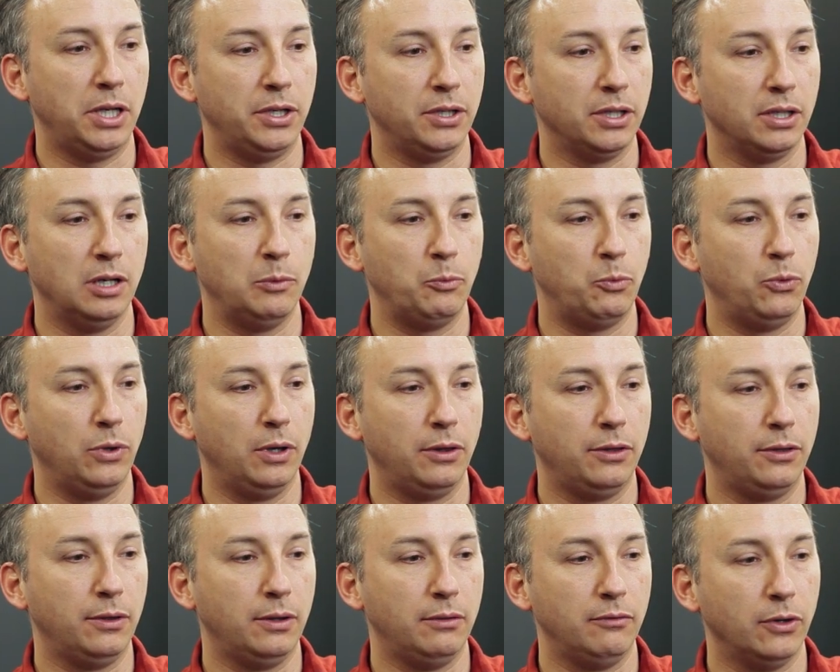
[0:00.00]
ending up
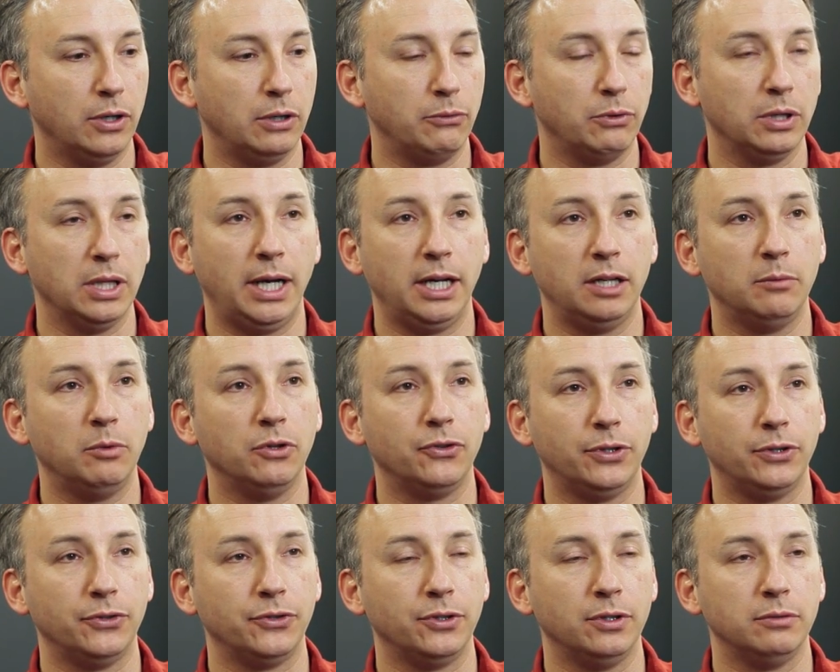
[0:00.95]
with a very reliable
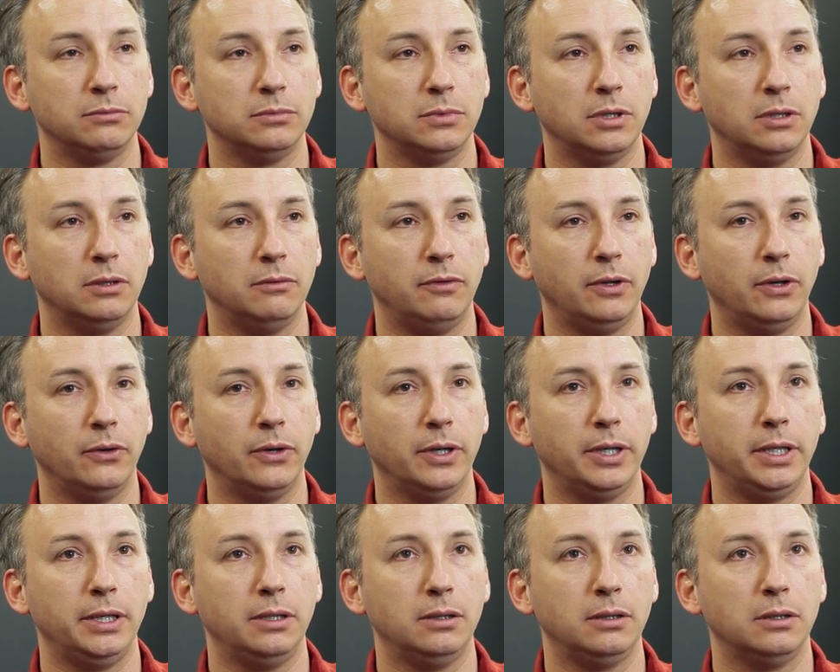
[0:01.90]
system, a
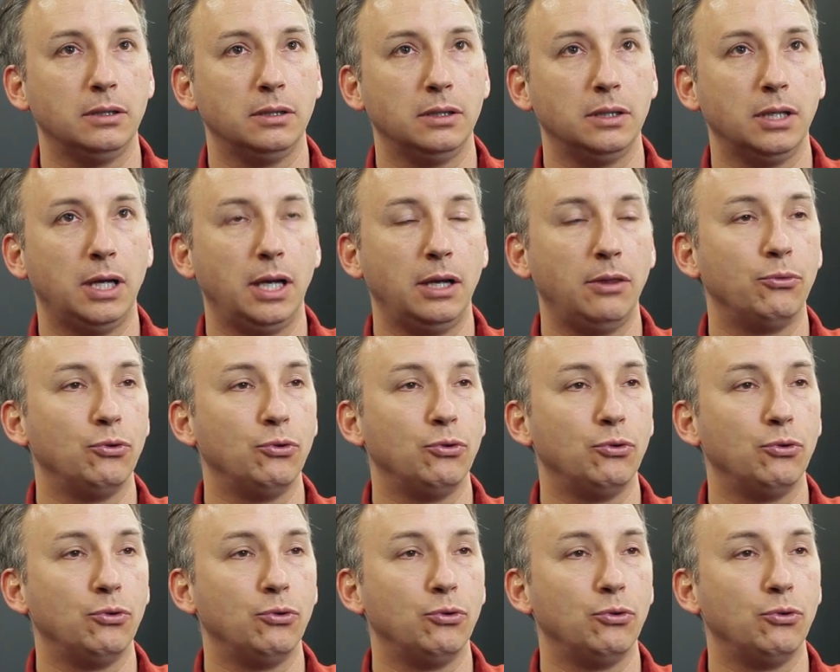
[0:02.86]
very high